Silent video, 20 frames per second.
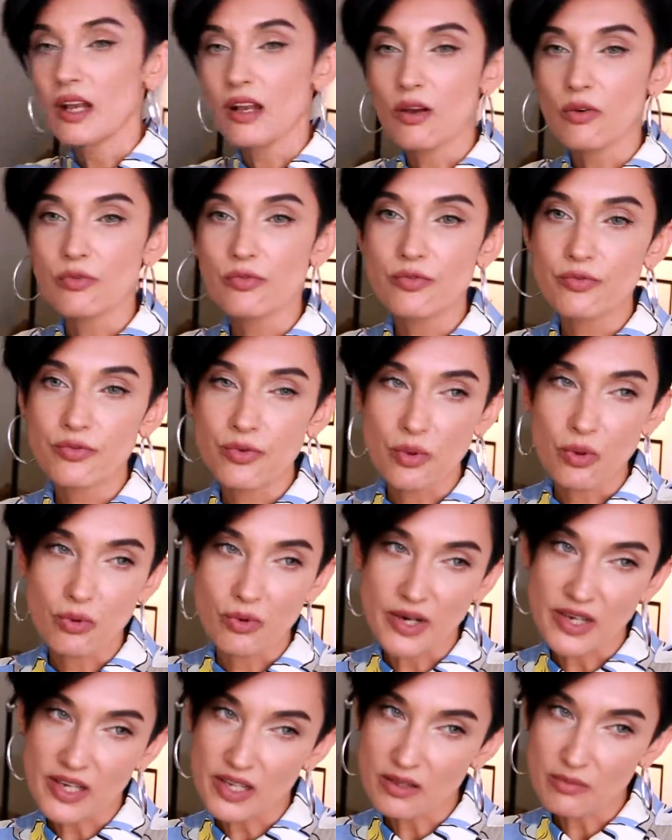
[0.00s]
love for
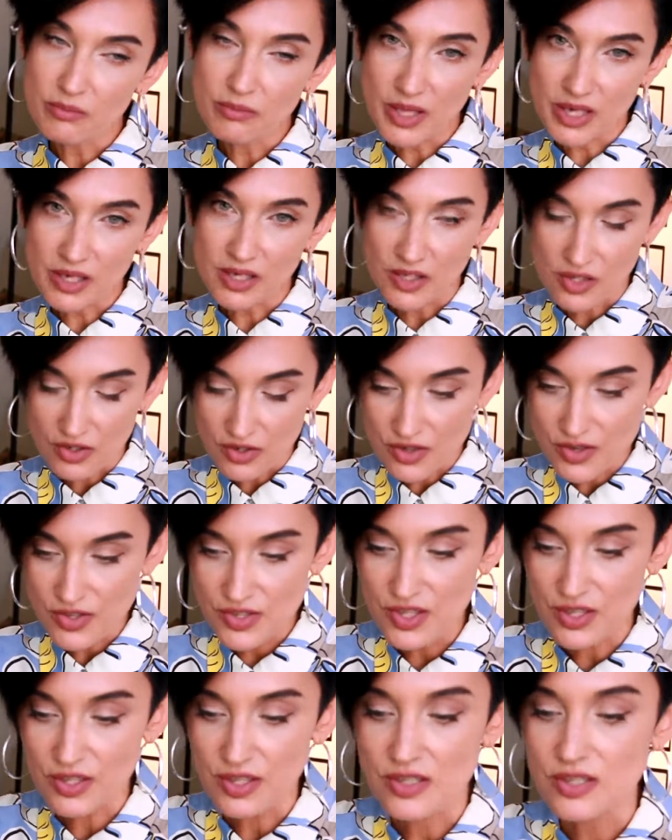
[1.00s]
already many
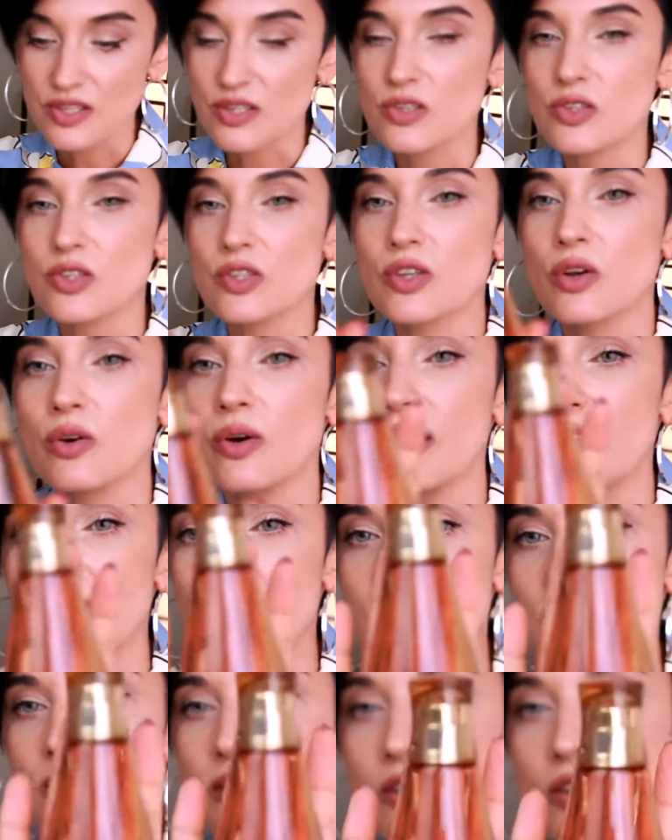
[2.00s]
years, and this is So
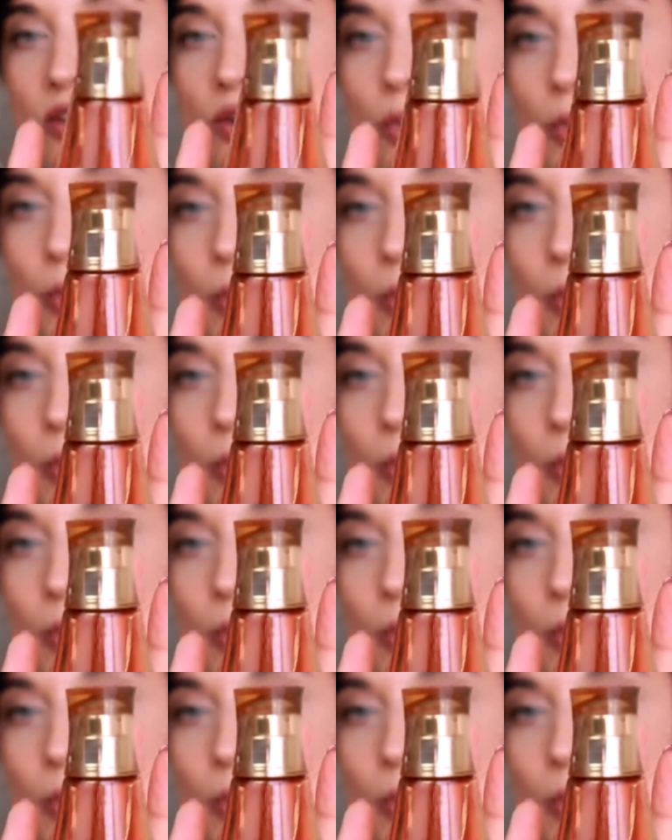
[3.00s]
Elixir